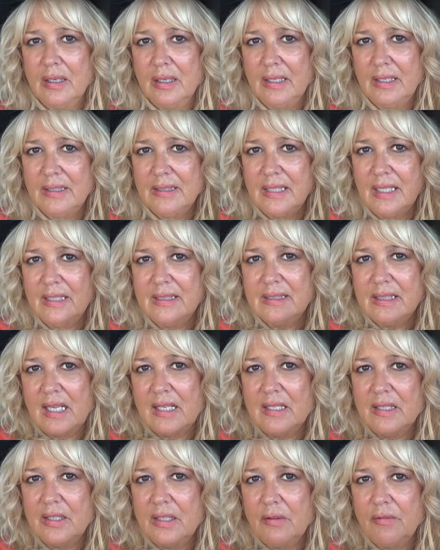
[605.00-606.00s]
It takes on
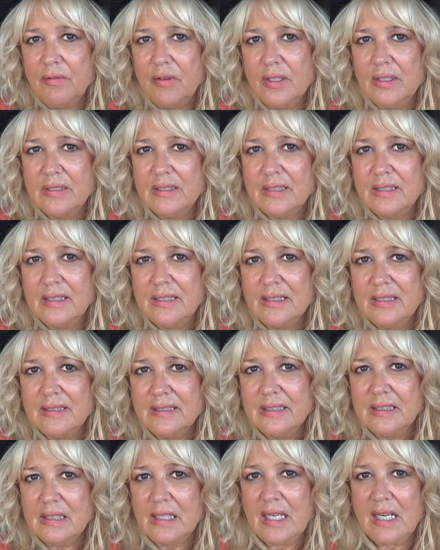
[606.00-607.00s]
a different
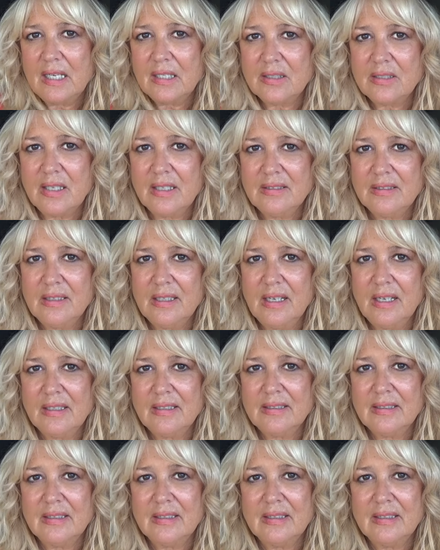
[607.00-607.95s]
slant, doesn't it?